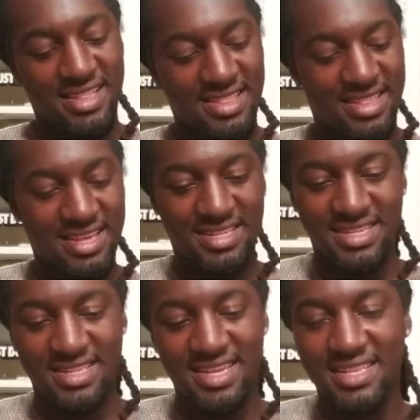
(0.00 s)
This
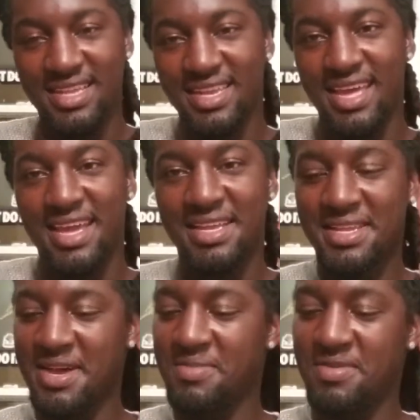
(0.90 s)
is the delayed
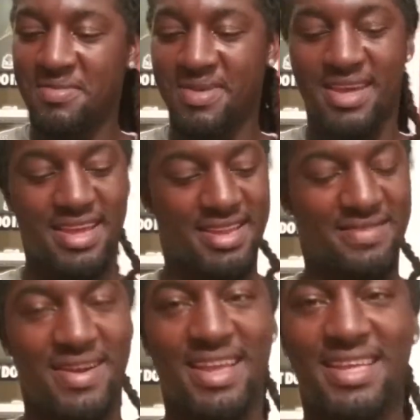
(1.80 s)
W, man,
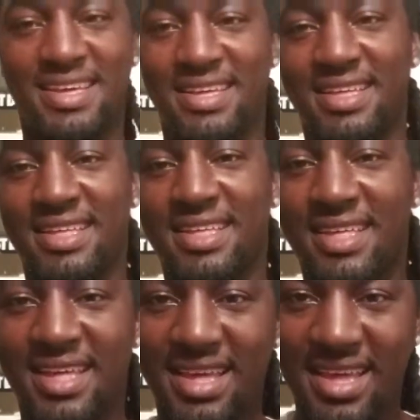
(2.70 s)
right here.
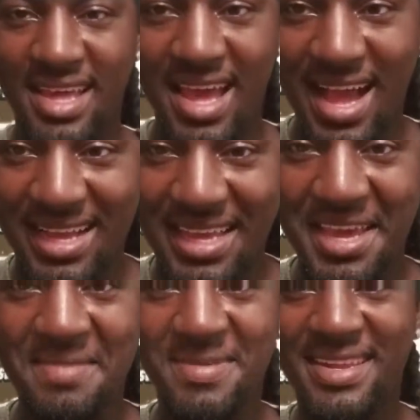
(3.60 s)
I
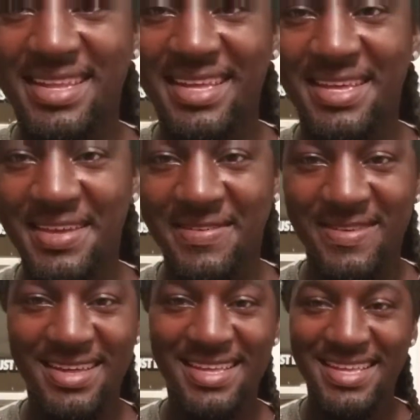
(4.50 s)
can't believe
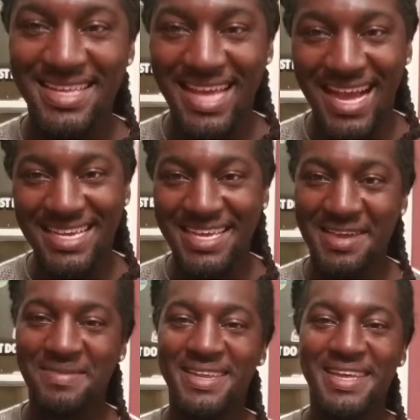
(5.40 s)

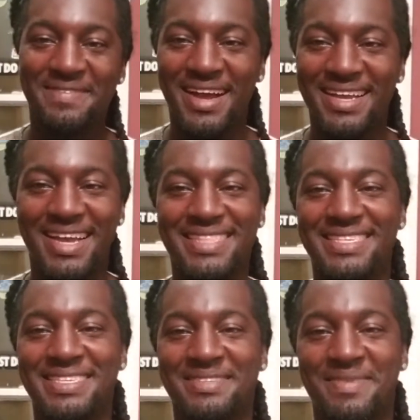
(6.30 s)
I got
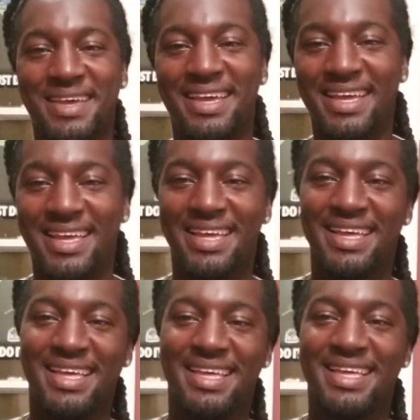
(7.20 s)
these, man.
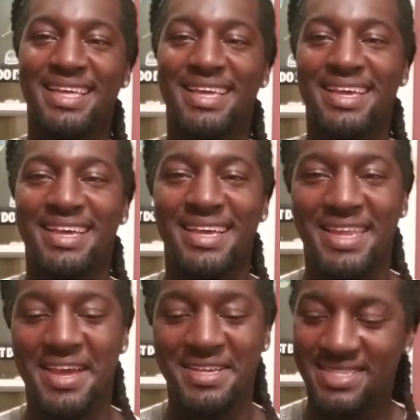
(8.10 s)

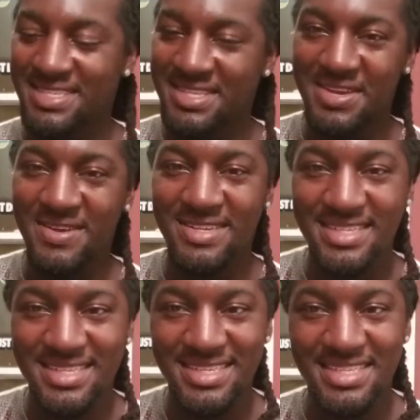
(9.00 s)
Like,
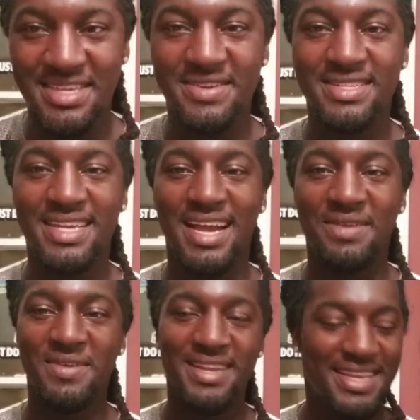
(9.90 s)
seriously, I
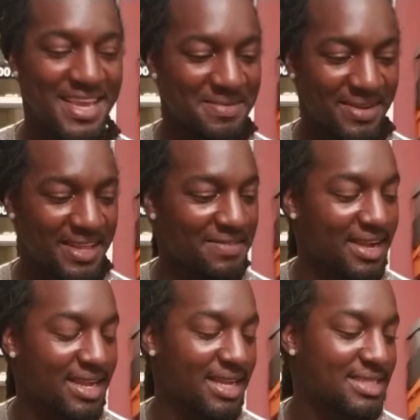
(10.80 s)
really can't believe I
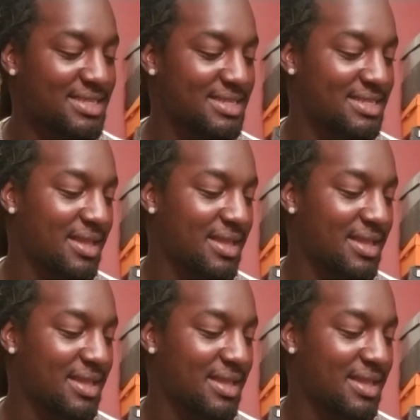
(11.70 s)
got these.